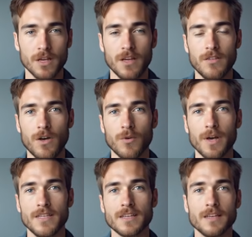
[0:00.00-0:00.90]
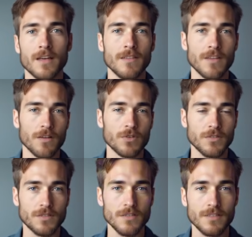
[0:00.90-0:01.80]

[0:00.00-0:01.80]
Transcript: No waiting, no nonsense,